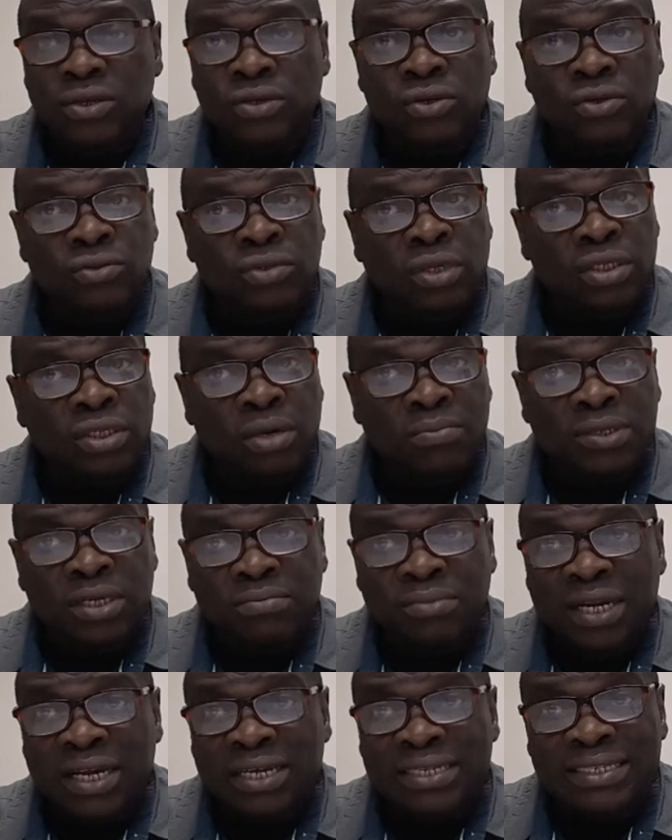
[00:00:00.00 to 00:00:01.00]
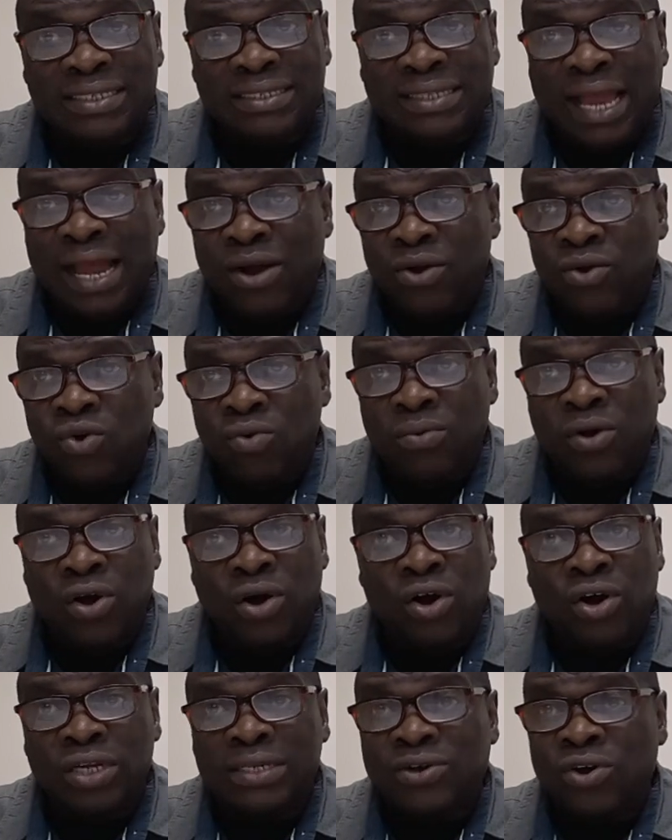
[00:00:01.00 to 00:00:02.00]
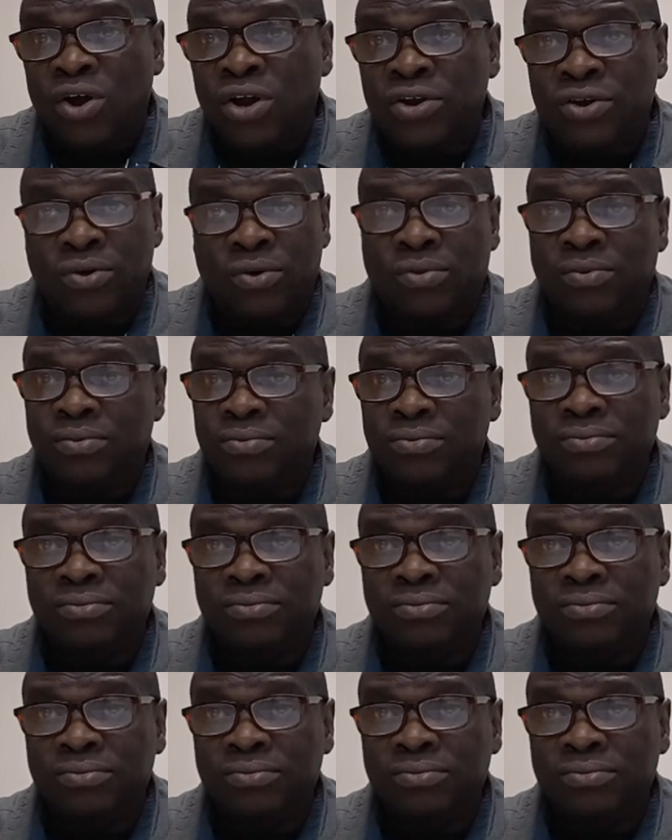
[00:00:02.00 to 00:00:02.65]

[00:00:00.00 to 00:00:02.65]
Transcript: you're talking about something like a townhome or a condo.